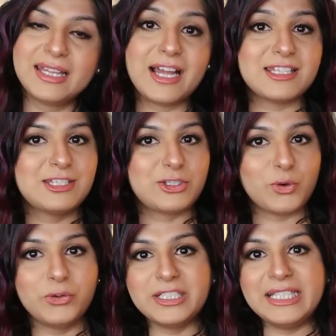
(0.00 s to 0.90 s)
That's
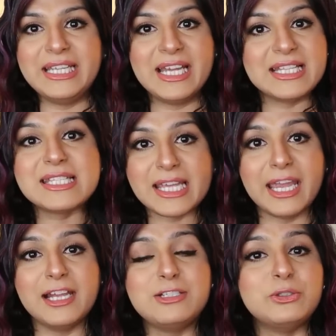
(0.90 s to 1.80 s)
totally
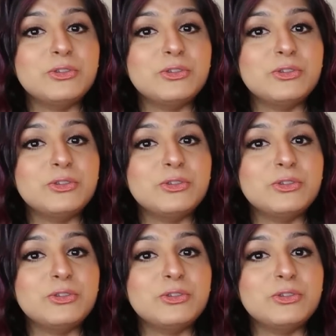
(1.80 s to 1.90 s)
insane.